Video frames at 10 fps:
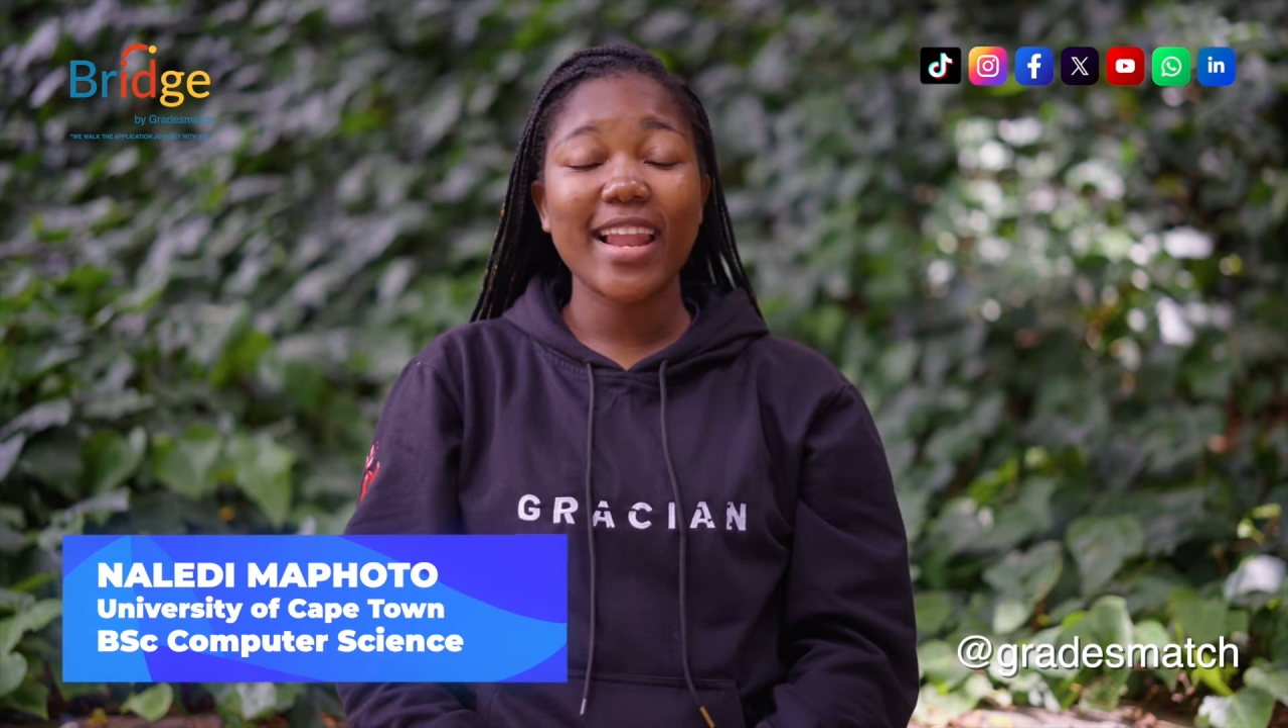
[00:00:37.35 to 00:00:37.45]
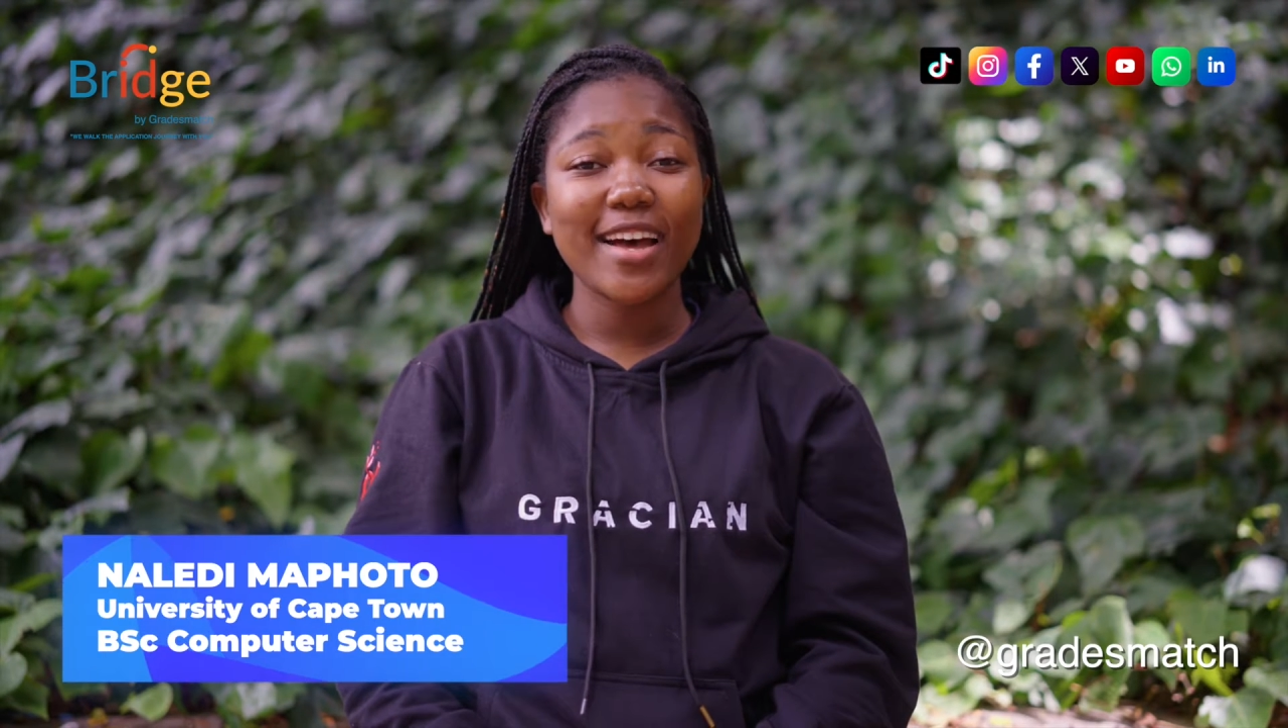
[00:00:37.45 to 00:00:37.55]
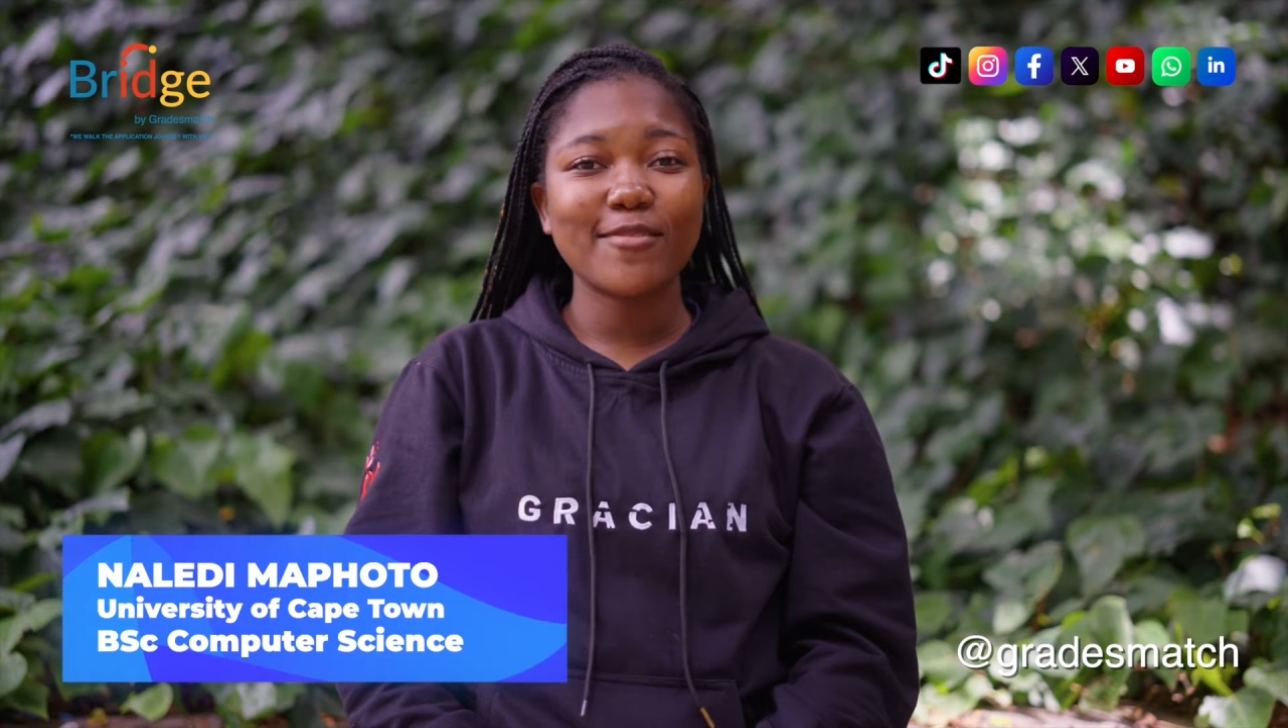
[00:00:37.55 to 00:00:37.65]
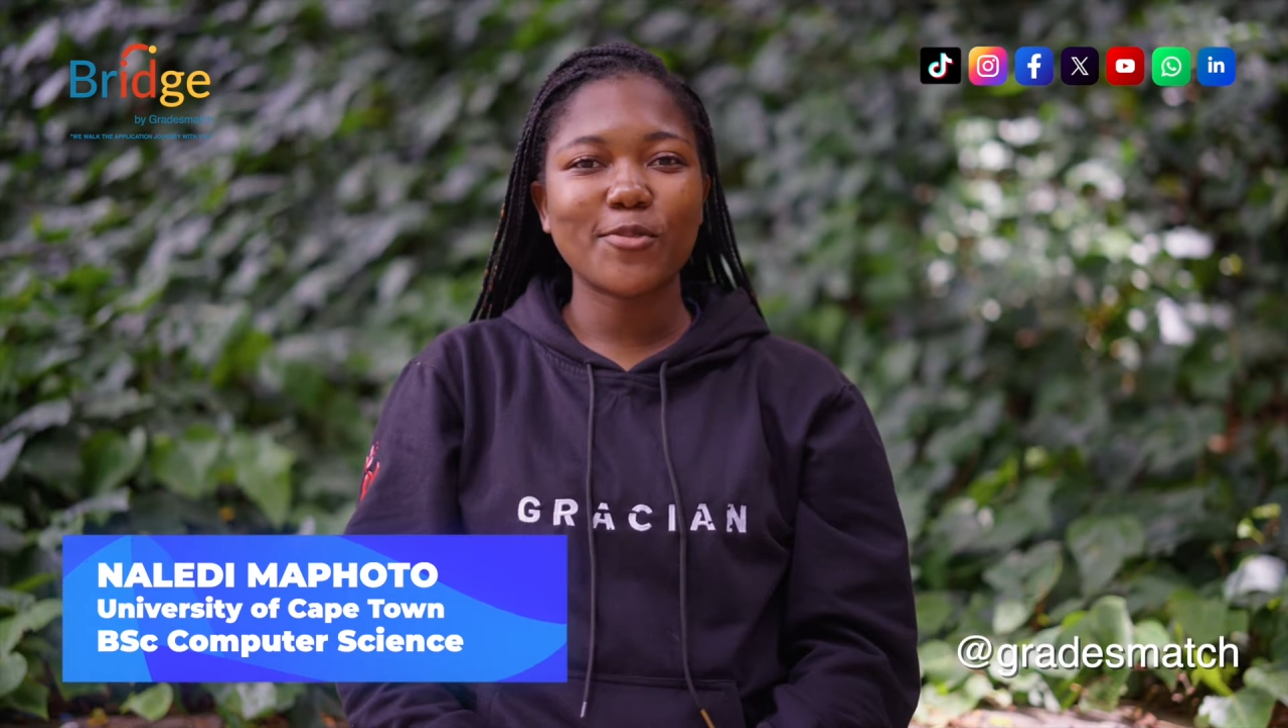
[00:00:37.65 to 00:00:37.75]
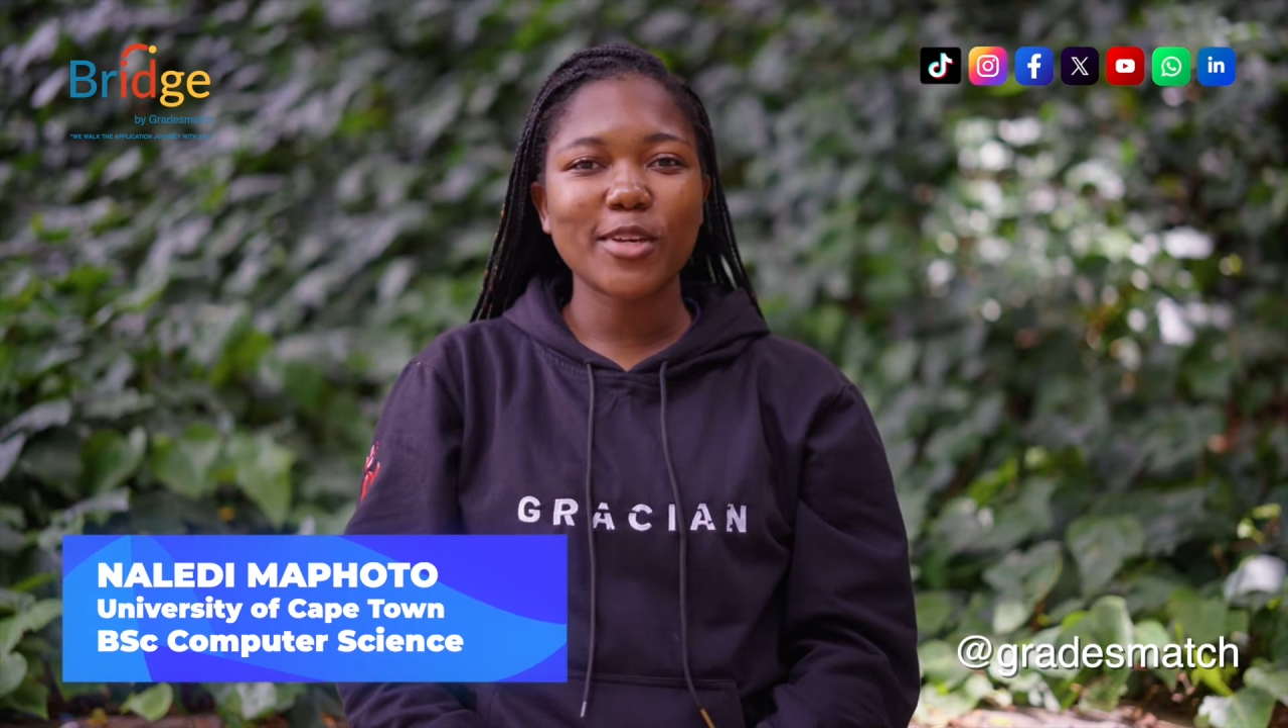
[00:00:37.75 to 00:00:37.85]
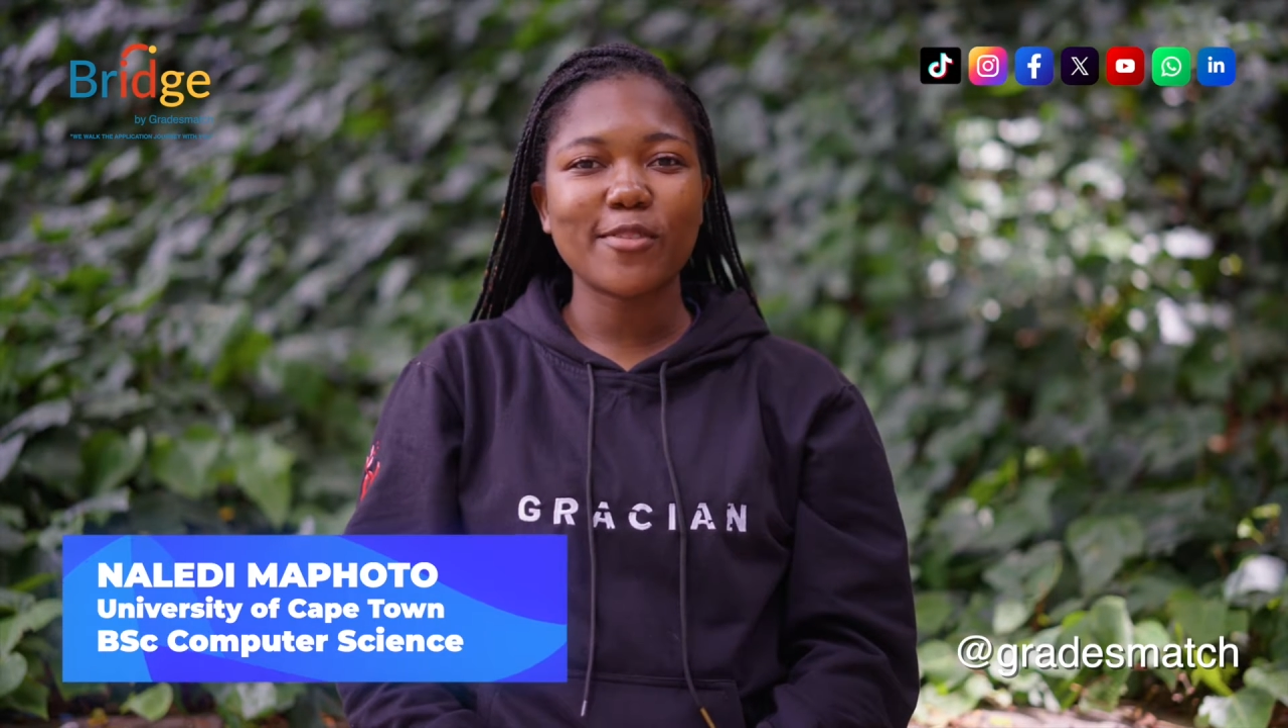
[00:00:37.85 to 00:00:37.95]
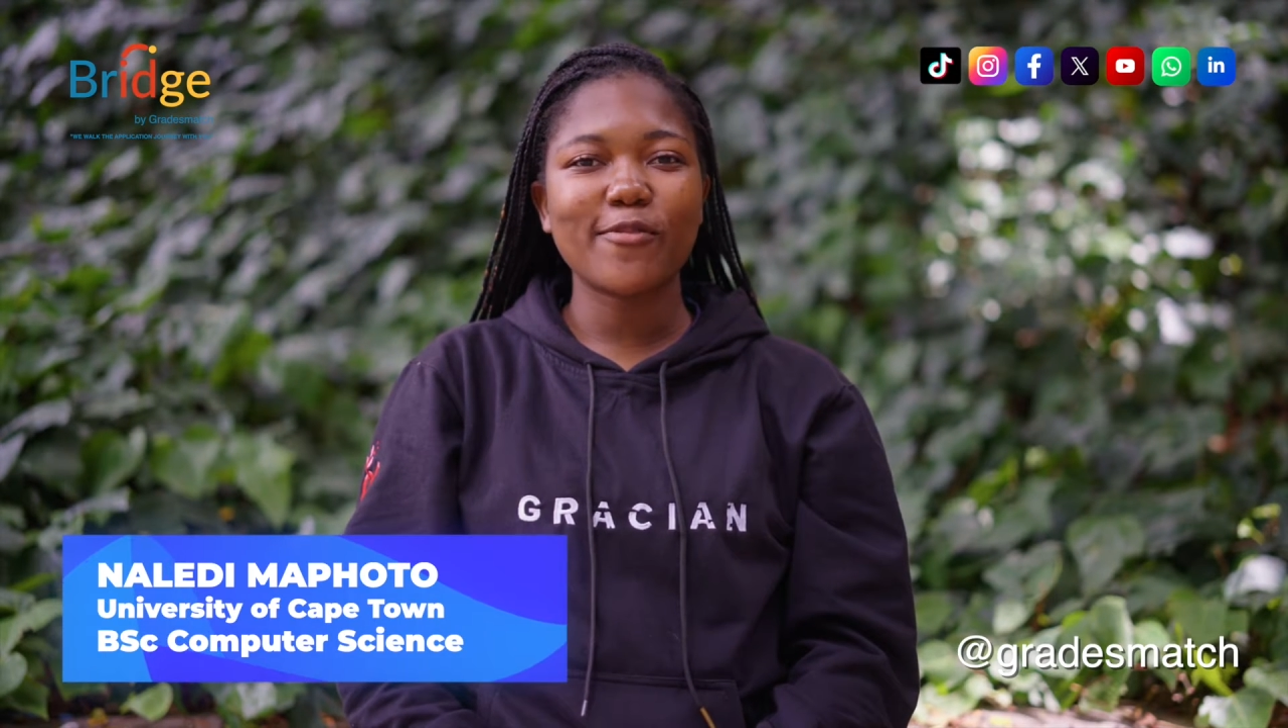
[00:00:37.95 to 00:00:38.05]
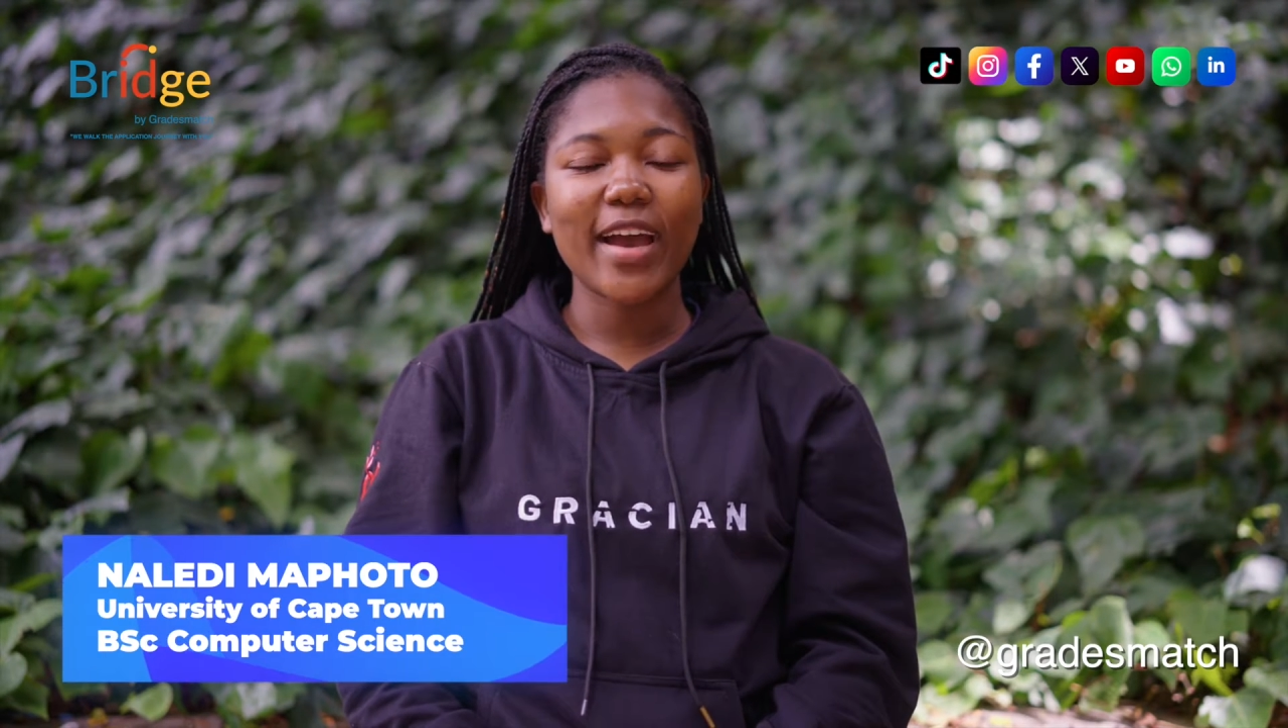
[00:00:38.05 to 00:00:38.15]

love with